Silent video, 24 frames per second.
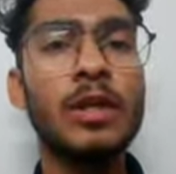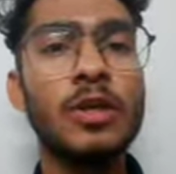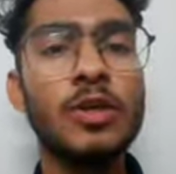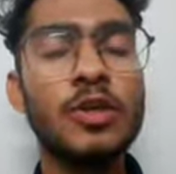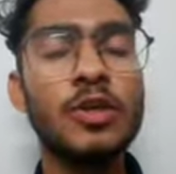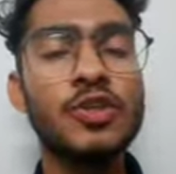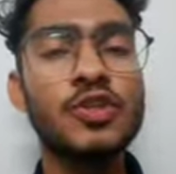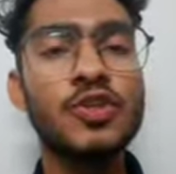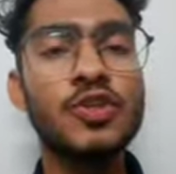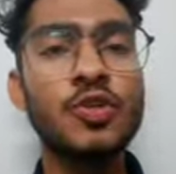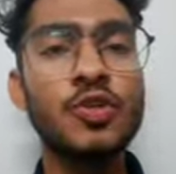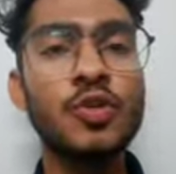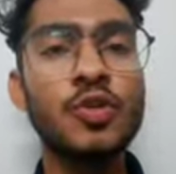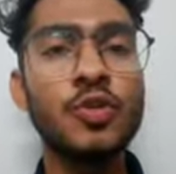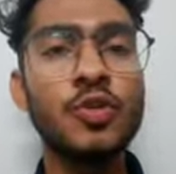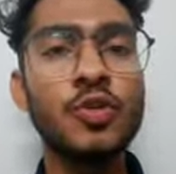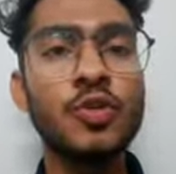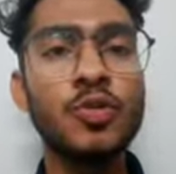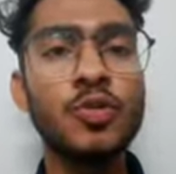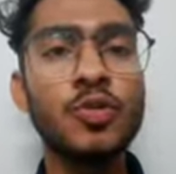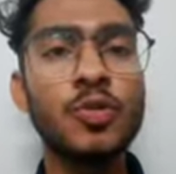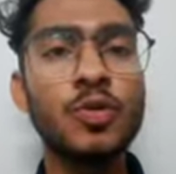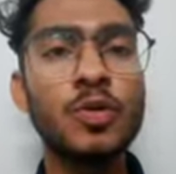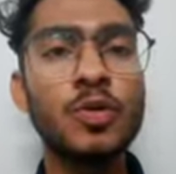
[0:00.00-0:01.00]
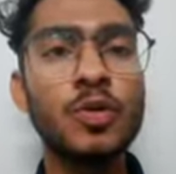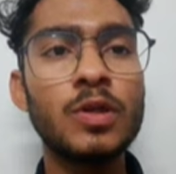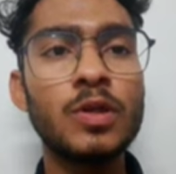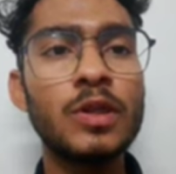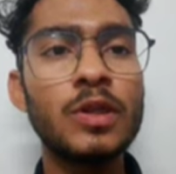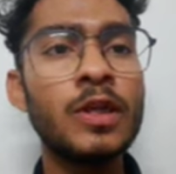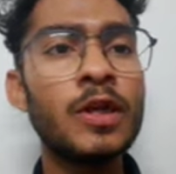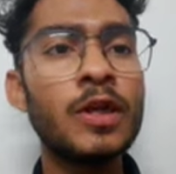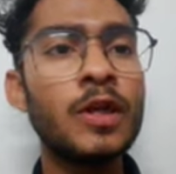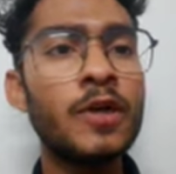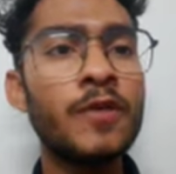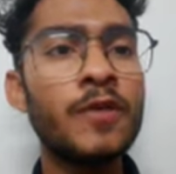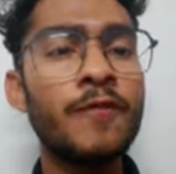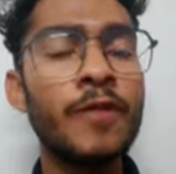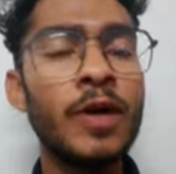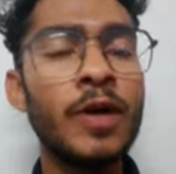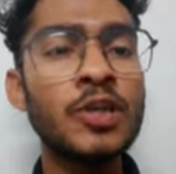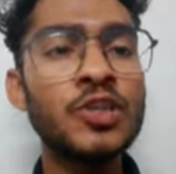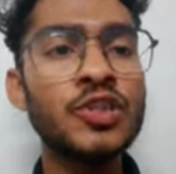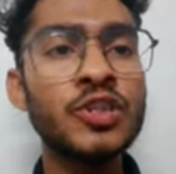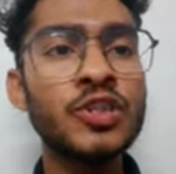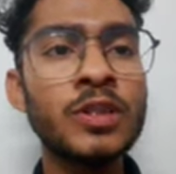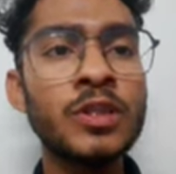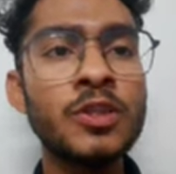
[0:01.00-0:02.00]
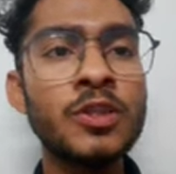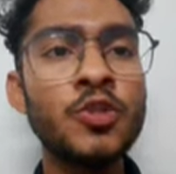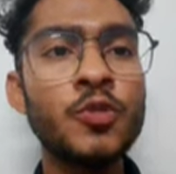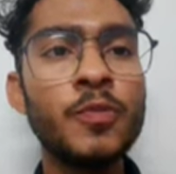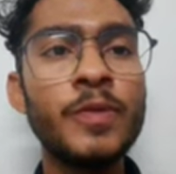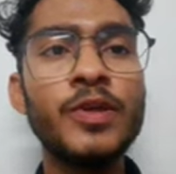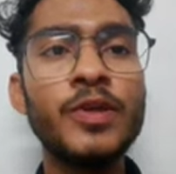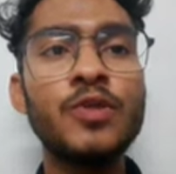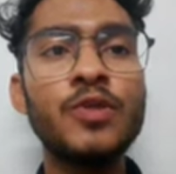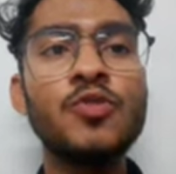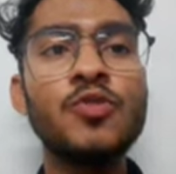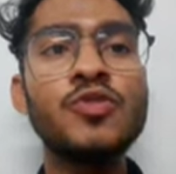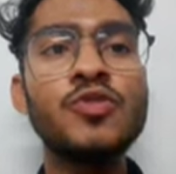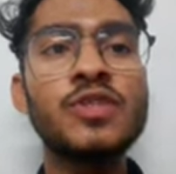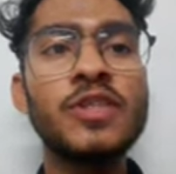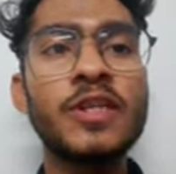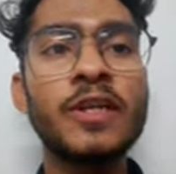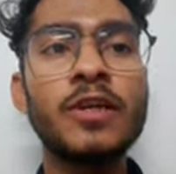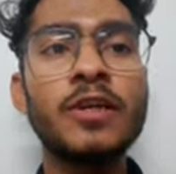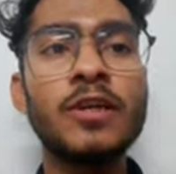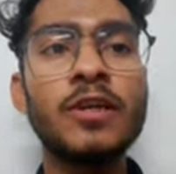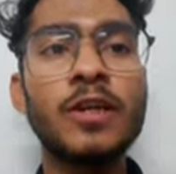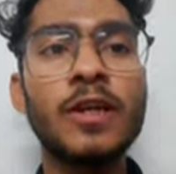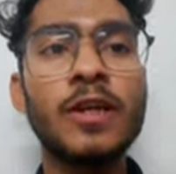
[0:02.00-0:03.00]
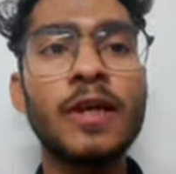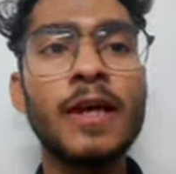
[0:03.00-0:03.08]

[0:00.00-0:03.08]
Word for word: so the function to be used here